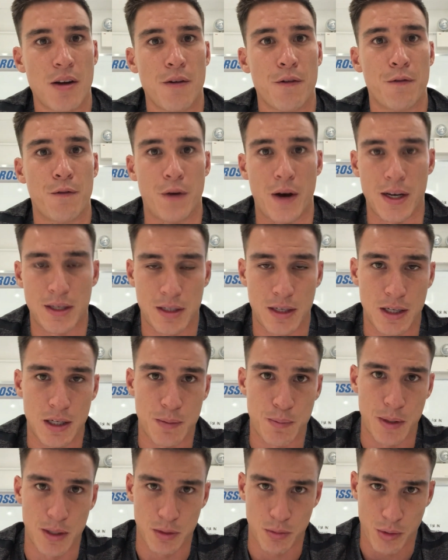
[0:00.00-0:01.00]
Firstly,
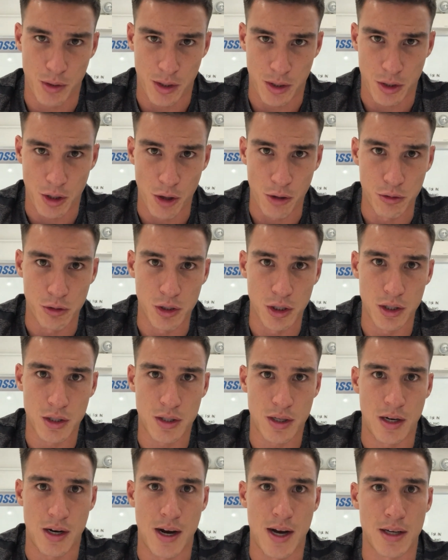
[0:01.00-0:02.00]
speak to one of the
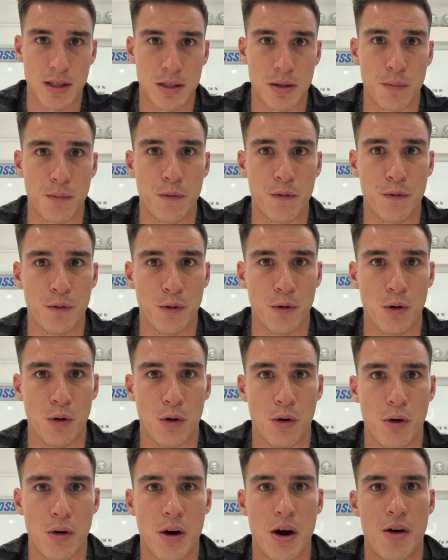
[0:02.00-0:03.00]
coaches and ask them
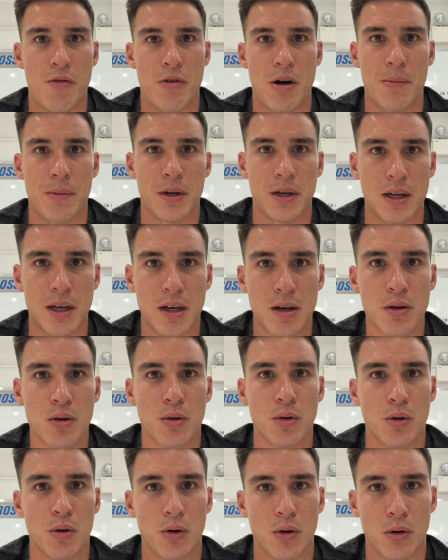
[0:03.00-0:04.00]
for a remedy
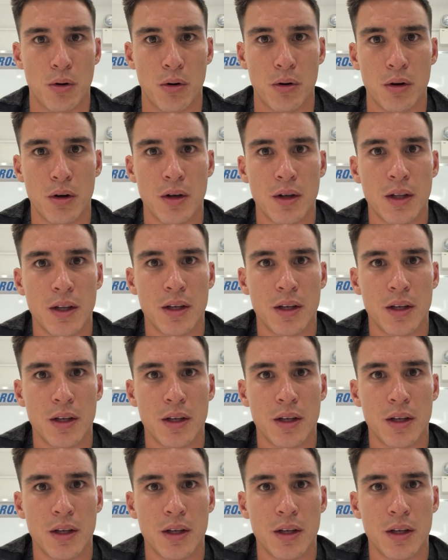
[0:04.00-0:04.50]
or